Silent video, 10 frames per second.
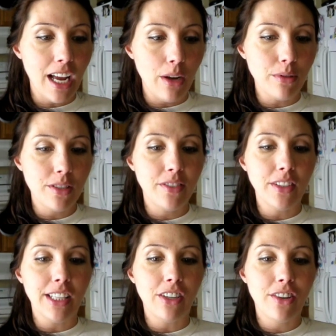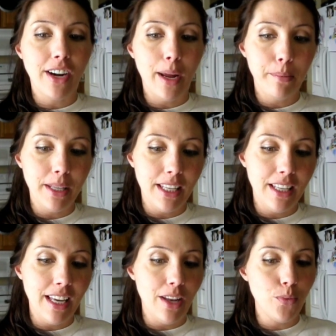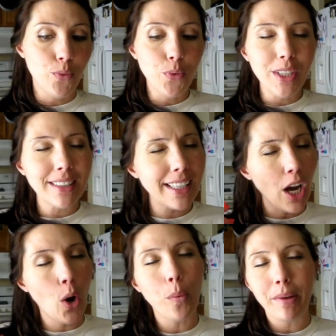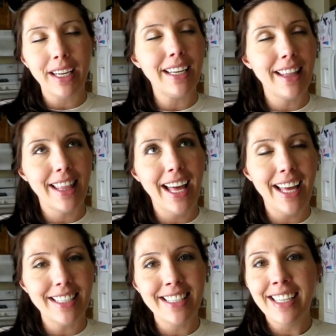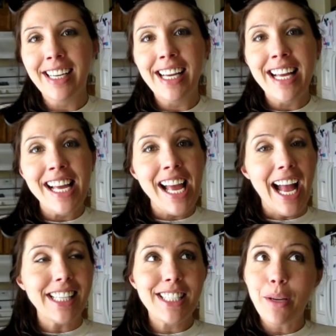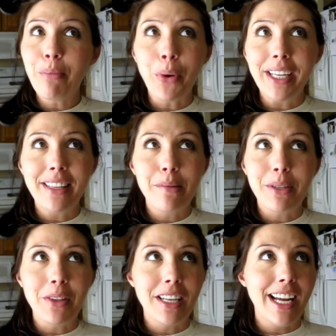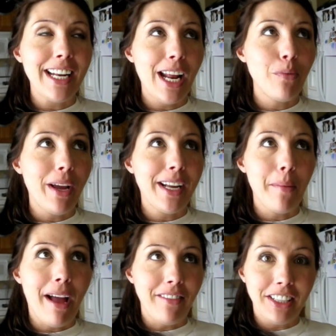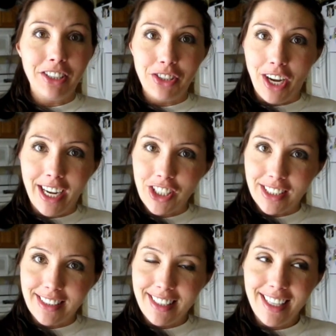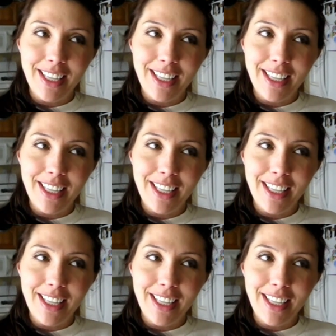I was feeling crampy and really hoping that at some point in the middle of the night, I'd wake up having contractions.